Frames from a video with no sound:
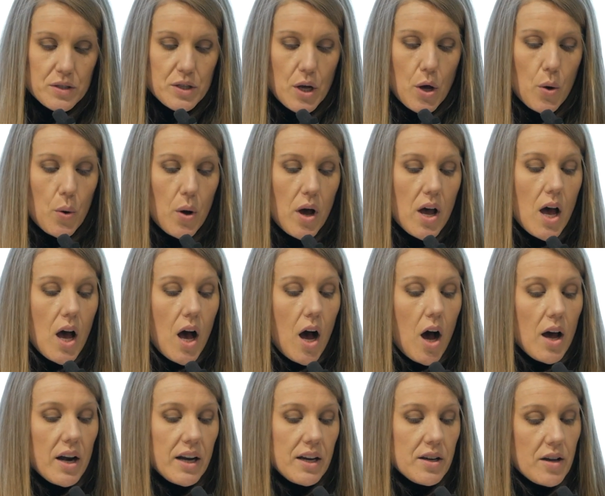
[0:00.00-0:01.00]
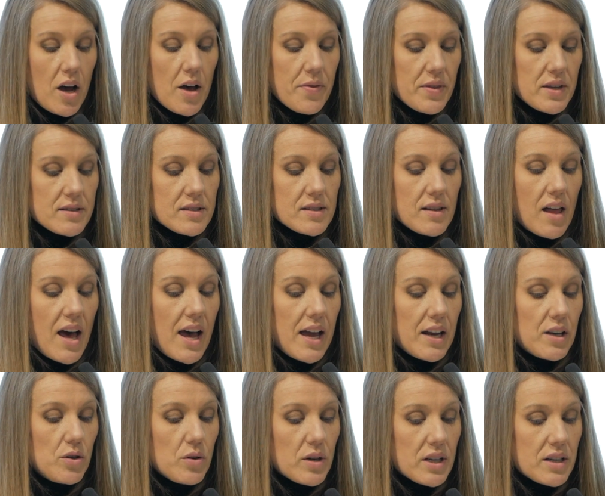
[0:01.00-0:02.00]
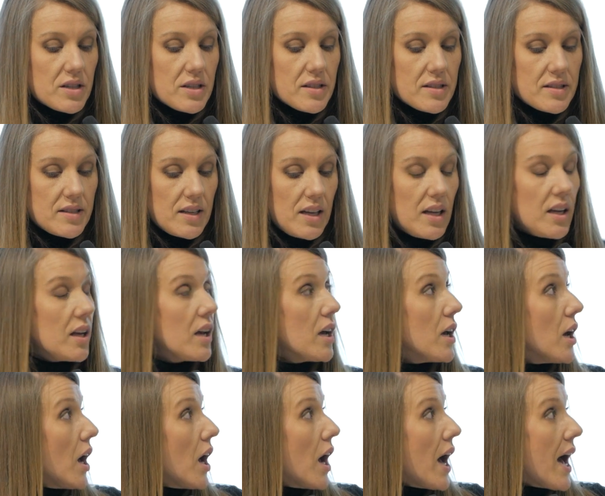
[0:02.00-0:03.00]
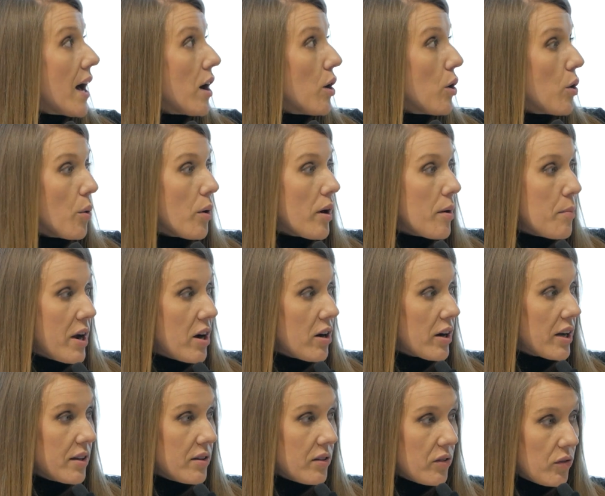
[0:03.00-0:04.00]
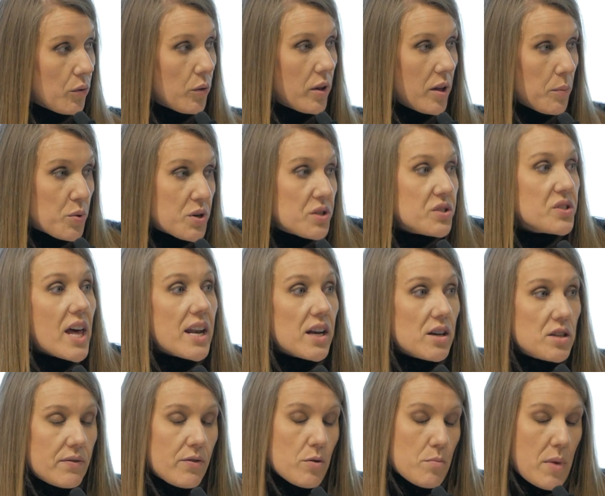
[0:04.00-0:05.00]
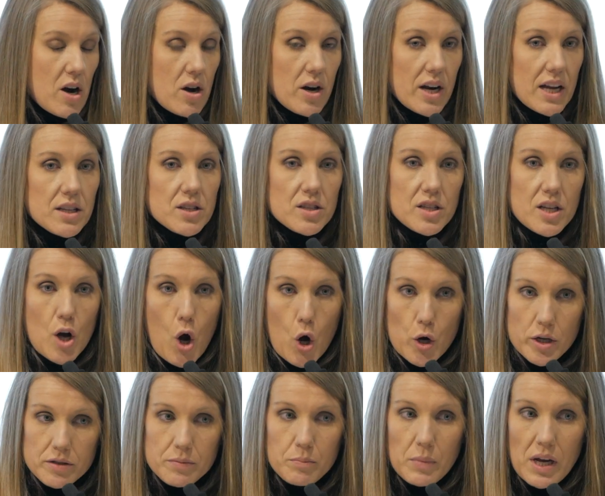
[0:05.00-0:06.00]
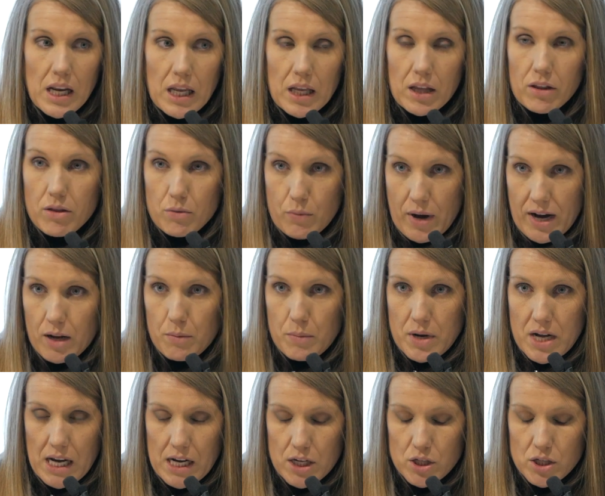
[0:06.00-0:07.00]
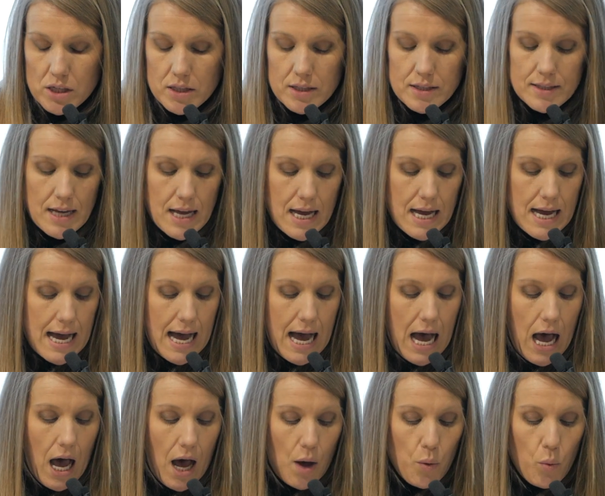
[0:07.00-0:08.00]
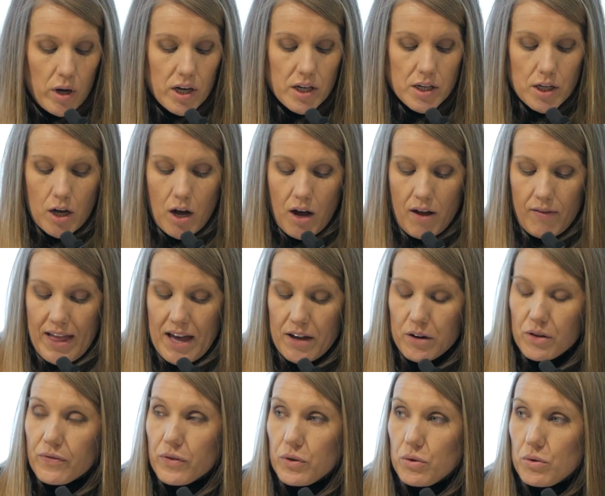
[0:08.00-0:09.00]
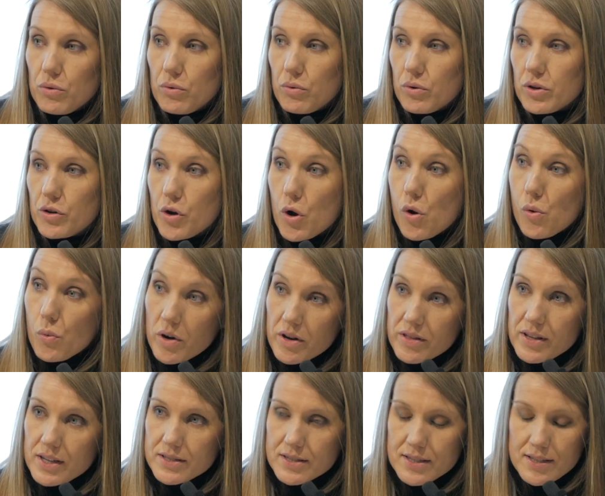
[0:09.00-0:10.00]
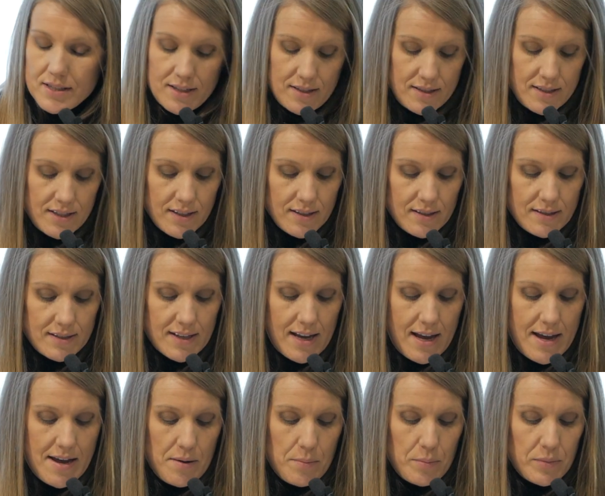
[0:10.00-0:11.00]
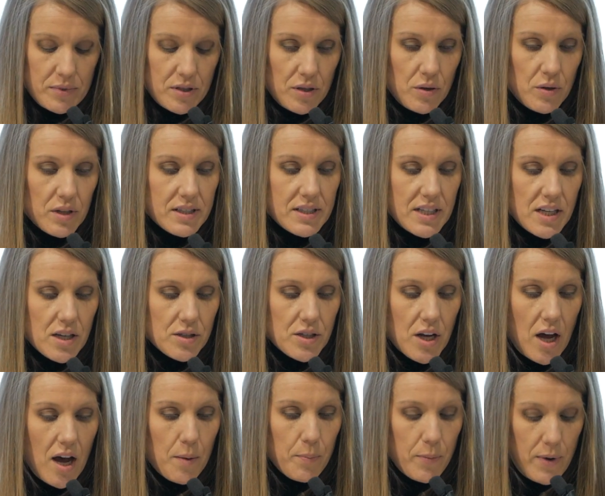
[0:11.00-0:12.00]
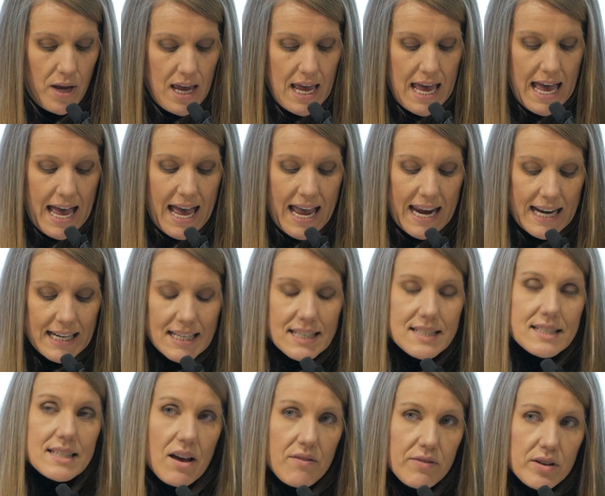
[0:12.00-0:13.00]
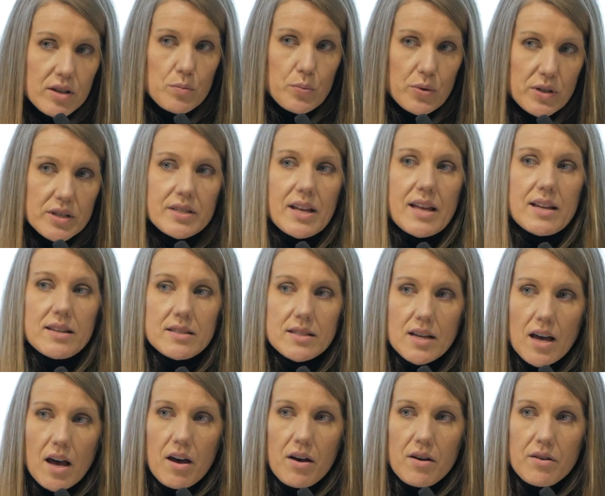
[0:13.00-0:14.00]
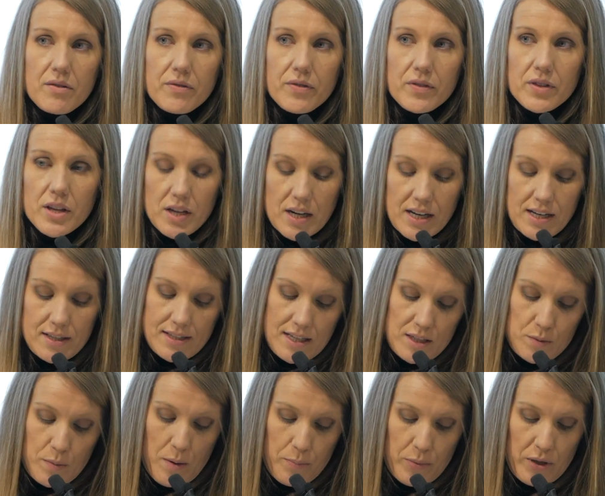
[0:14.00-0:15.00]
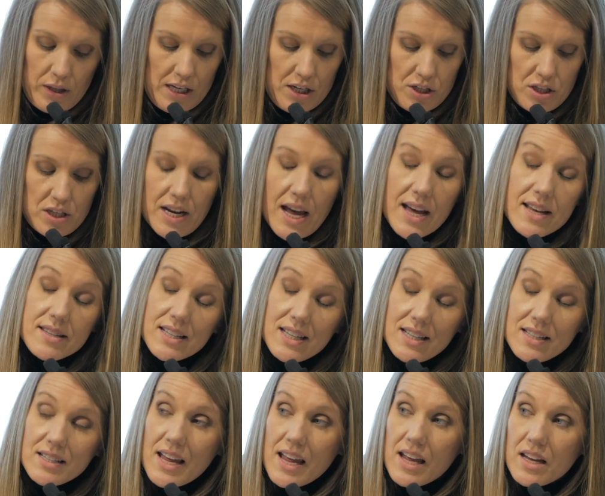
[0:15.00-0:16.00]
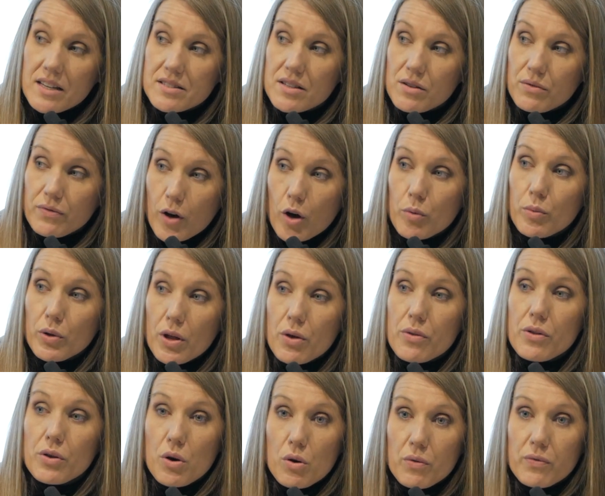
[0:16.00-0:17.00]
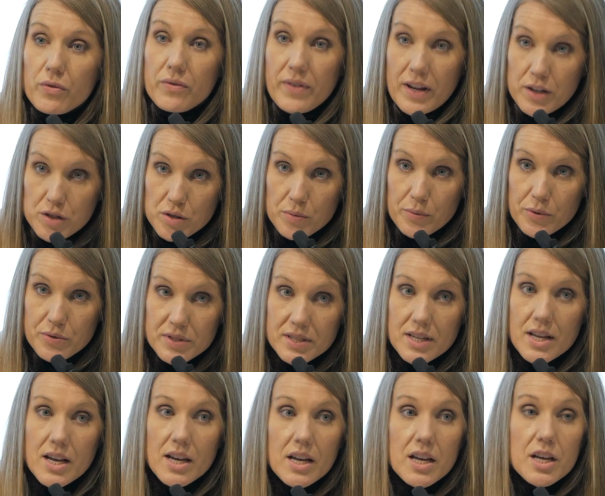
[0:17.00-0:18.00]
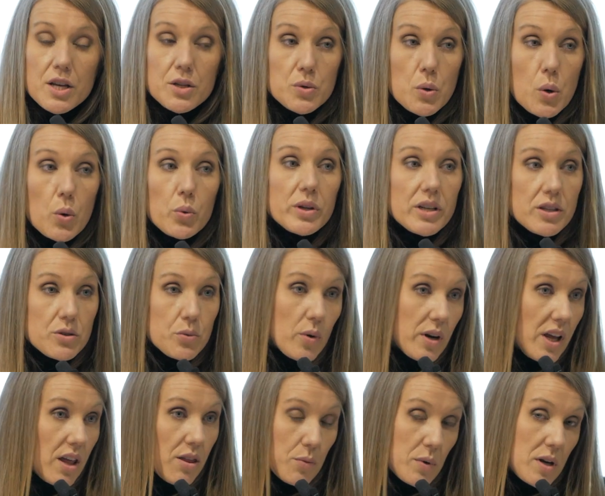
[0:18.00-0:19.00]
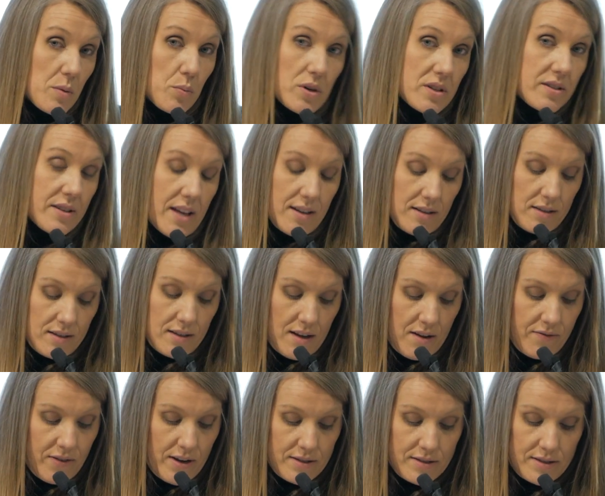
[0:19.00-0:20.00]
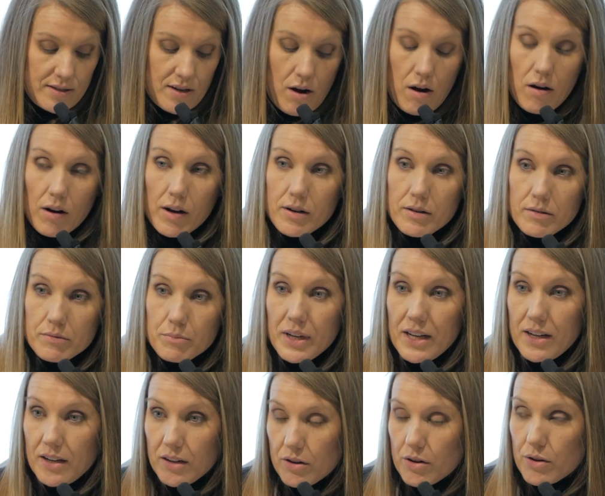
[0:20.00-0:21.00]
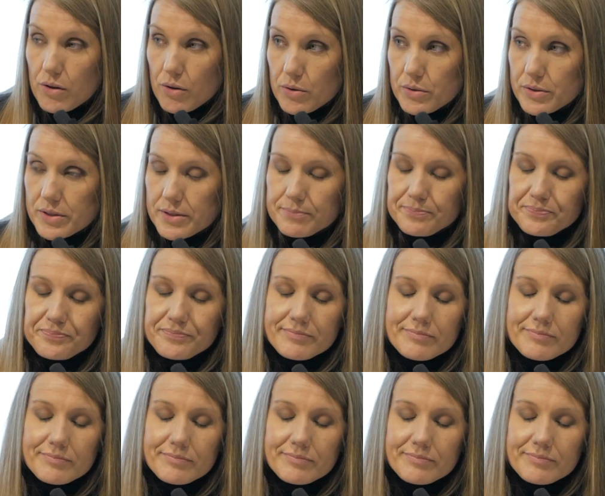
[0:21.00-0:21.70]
So on this slide, you can just see how the percentage of Americans that aren't meeting the recommendations. I wanted to call out a few noteworthy statistics. So you can see on top, 87% of the United States population has intakes that fall below the goal for vegetables. So only 23% of us are meeting our goals.